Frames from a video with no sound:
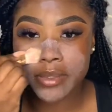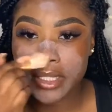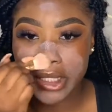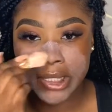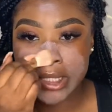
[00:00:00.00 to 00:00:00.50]

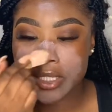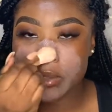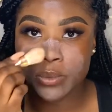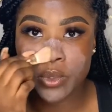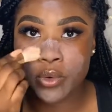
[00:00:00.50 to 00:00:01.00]
This
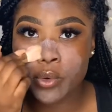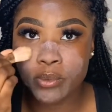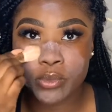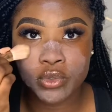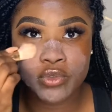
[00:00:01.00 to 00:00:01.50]
won't
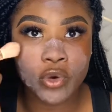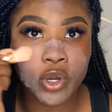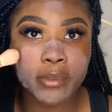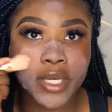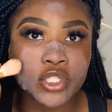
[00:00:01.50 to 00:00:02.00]
move or
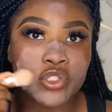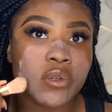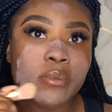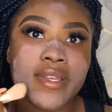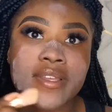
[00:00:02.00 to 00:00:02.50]
budge your
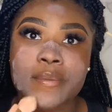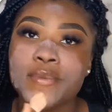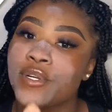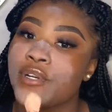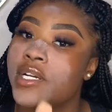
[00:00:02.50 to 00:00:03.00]
makeup,
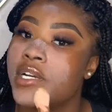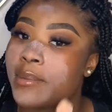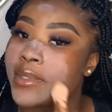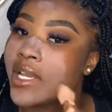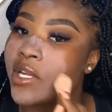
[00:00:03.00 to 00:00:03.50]
girl. I'm
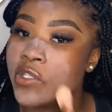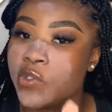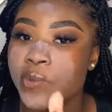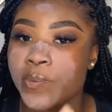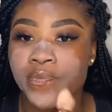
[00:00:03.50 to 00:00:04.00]
telling
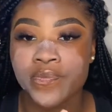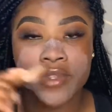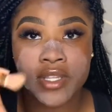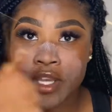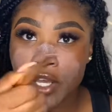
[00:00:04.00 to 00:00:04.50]
you,
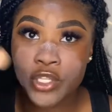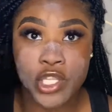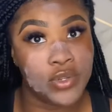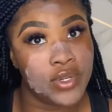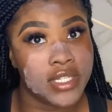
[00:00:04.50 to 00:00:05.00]

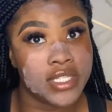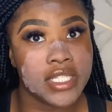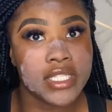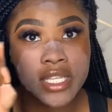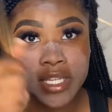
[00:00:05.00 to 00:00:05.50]
you need
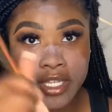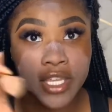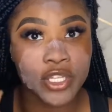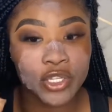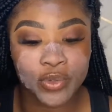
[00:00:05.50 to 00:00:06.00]
this
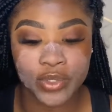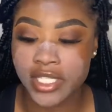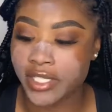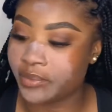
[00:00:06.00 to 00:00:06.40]
in your routine.